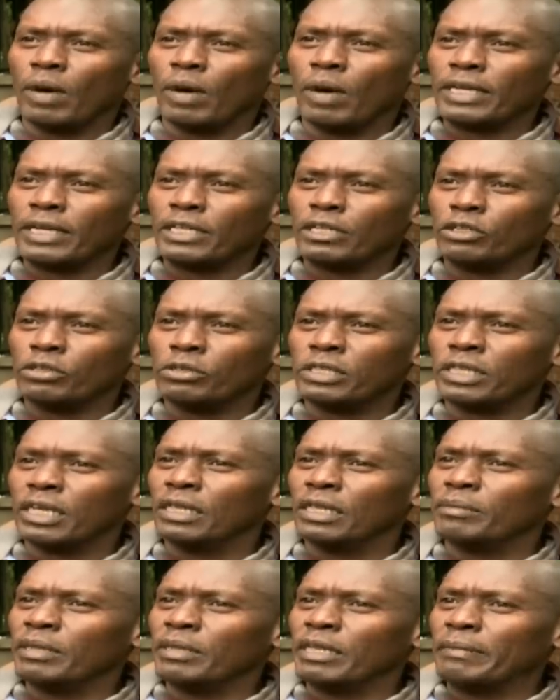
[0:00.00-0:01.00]
why do you
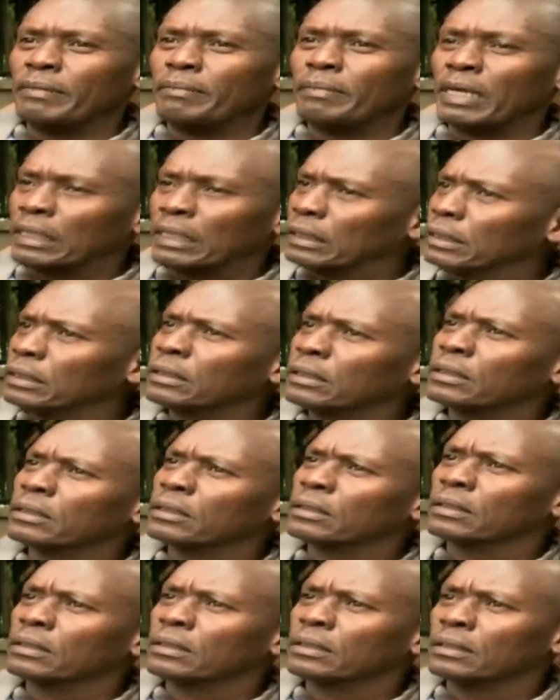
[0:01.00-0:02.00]
sell me
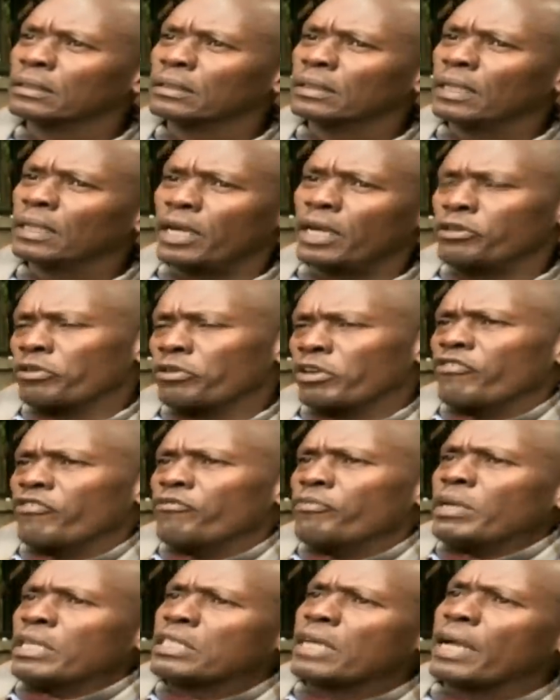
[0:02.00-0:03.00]
bundles and you
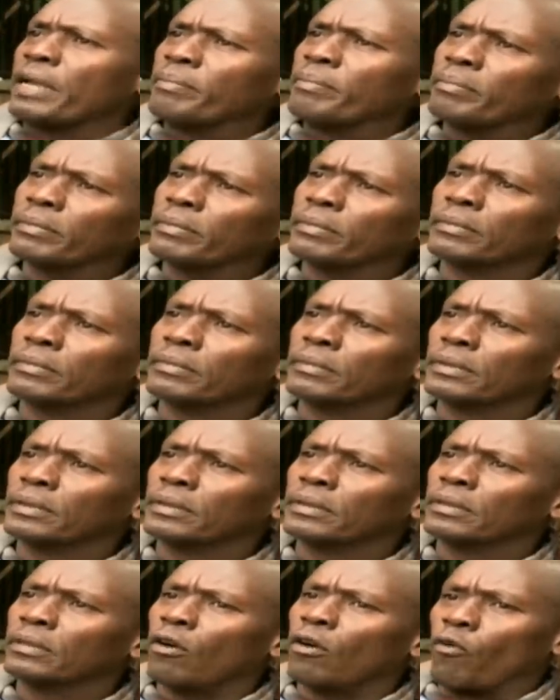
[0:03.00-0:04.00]
give me time
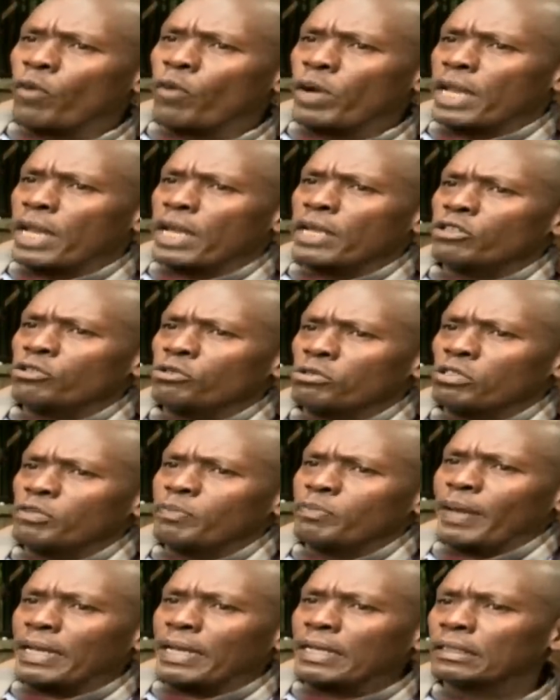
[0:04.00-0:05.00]
or when I should
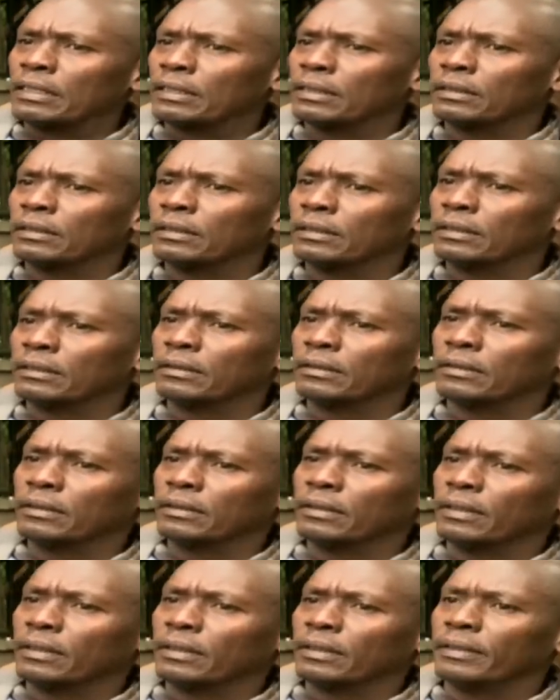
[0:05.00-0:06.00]
spend, uh,
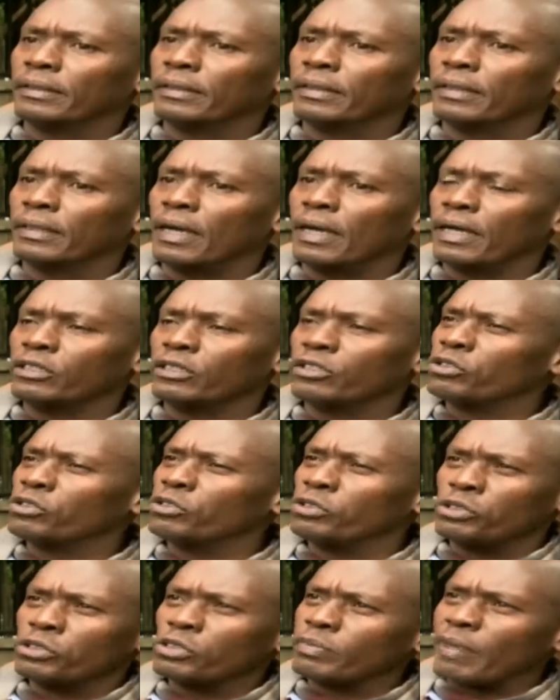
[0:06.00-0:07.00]
I
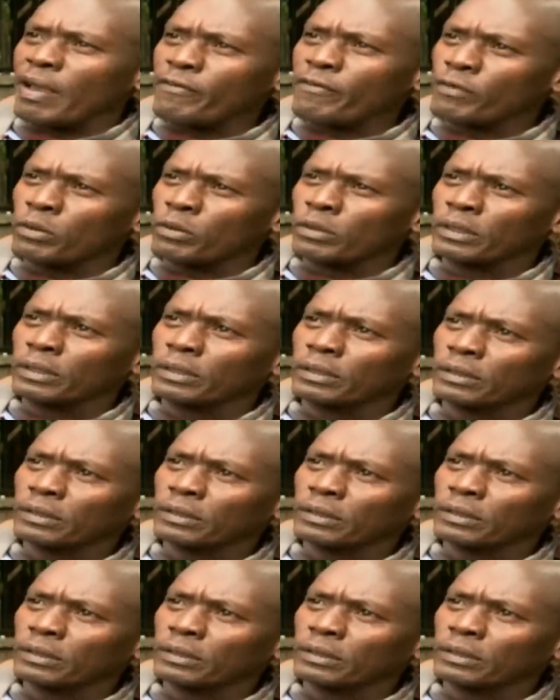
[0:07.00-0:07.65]
should use my phone?